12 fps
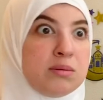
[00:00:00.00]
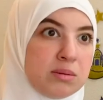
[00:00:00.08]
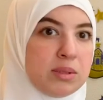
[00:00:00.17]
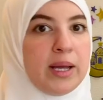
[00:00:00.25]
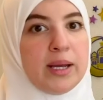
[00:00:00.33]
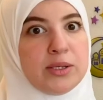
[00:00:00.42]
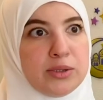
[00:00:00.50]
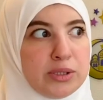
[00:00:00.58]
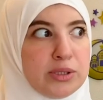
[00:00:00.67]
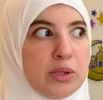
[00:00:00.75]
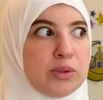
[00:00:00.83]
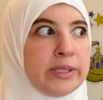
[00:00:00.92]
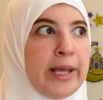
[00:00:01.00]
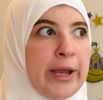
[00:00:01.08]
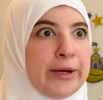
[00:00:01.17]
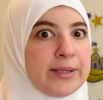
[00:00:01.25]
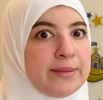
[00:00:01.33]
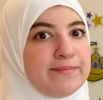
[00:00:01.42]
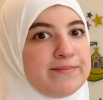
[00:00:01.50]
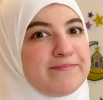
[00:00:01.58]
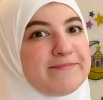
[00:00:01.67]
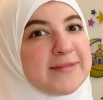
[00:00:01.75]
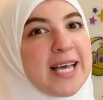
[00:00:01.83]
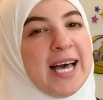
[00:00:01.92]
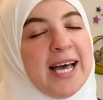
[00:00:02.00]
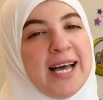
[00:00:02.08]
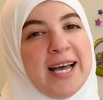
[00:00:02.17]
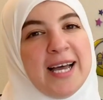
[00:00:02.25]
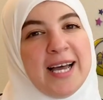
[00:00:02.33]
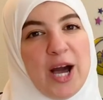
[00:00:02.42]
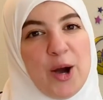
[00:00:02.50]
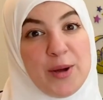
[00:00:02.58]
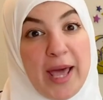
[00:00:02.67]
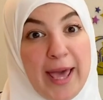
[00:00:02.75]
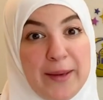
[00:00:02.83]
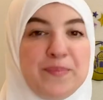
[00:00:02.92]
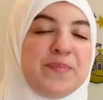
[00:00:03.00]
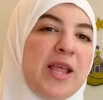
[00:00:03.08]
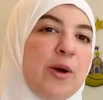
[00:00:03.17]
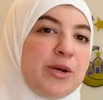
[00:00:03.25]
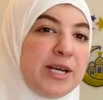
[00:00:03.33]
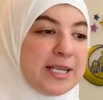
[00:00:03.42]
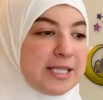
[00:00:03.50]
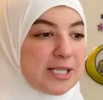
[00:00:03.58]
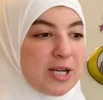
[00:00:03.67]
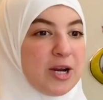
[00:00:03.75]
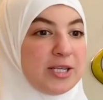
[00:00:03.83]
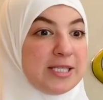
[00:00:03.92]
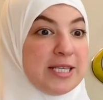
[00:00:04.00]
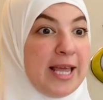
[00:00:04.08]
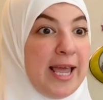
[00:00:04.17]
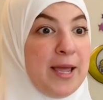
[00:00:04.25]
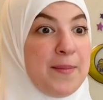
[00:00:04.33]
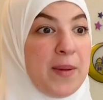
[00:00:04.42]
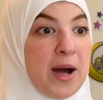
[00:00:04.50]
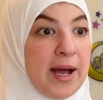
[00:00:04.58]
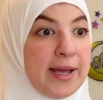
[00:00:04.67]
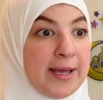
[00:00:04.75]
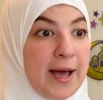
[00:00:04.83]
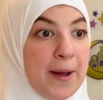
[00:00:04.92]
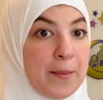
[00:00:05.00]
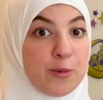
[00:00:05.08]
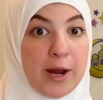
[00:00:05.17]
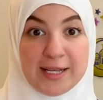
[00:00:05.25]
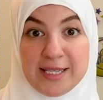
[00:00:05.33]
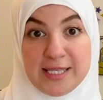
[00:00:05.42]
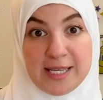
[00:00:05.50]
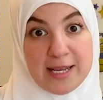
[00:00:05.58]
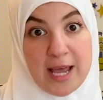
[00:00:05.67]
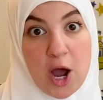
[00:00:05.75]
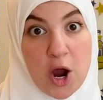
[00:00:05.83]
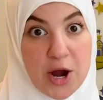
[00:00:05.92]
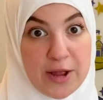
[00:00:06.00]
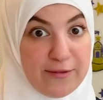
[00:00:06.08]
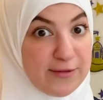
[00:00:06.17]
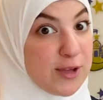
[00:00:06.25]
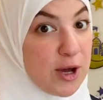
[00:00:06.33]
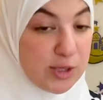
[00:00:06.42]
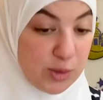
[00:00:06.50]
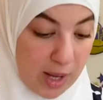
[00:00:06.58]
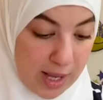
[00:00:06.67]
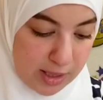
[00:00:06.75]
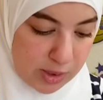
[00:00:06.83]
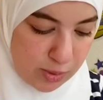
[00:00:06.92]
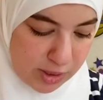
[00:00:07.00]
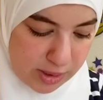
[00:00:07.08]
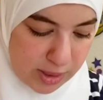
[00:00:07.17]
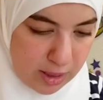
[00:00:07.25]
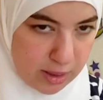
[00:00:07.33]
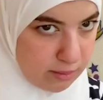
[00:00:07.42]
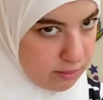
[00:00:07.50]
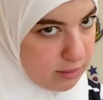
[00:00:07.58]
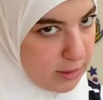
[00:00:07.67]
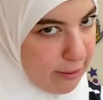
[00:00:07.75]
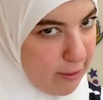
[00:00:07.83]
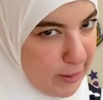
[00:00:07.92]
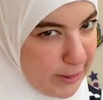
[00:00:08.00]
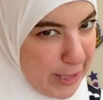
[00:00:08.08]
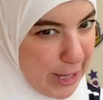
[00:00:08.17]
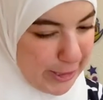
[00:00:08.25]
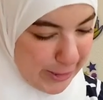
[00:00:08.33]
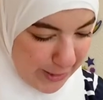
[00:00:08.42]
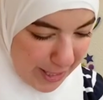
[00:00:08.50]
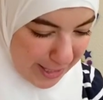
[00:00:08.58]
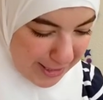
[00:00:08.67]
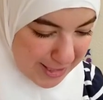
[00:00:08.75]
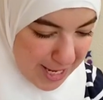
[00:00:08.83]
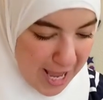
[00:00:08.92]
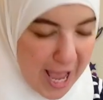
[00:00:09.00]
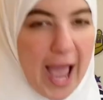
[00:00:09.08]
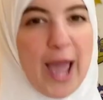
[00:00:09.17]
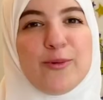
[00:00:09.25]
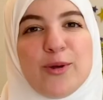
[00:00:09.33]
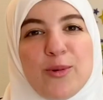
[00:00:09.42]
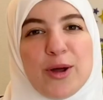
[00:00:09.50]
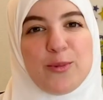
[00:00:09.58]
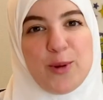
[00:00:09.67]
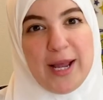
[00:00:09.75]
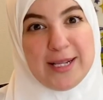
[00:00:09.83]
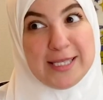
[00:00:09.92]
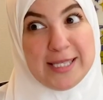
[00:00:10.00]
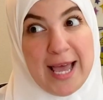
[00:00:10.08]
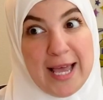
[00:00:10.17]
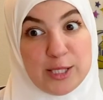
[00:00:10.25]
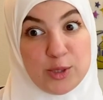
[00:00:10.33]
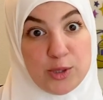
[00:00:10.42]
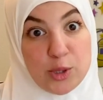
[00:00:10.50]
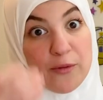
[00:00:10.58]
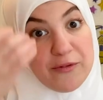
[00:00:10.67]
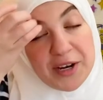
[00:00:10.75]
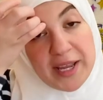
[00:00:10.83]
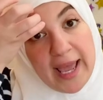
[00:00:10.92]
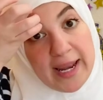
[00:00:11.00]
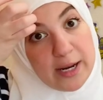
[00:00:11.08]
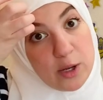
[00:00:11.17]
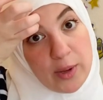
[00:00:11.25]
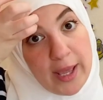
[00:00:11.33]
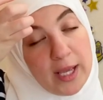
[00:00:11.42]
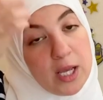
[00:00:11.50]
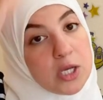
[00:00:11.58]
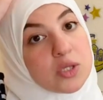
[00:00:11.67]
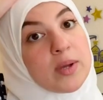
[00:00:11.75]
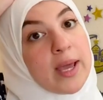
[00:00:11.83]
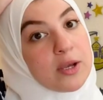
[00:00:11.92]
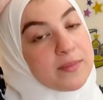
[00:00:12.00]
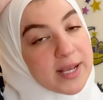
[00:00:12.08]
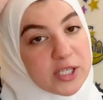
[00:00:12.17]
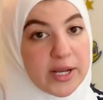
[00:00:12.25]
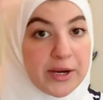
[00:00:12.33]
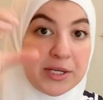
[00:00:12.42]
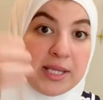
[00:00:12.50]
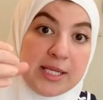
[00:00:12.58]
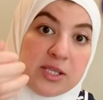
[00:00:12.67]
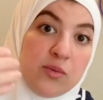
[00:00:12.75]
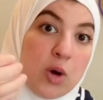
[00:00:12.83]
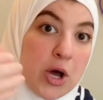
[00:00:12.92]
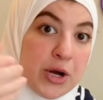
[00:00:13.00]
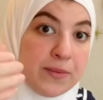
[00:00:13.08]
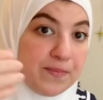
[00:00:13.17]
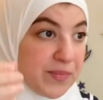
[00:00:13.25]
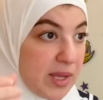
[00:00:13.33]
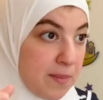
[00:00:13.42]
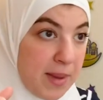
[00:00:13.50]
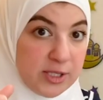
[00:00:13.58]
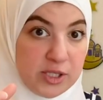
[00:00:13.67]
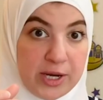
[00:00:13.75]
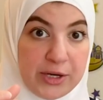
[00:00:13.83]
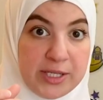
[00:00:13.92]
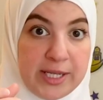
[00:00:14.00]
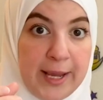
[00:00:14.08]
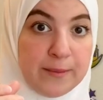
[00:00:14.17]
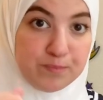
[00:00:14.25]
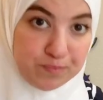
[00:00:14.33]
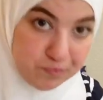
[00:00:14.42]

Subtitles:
and you're so scared. Okay, now we're gonna start today by practicing our iftar dua, because we're still in Ramadan, you guys, and we want to practice that so we don't forget it. Okay, so get your imaginary glass of water, imaginary date,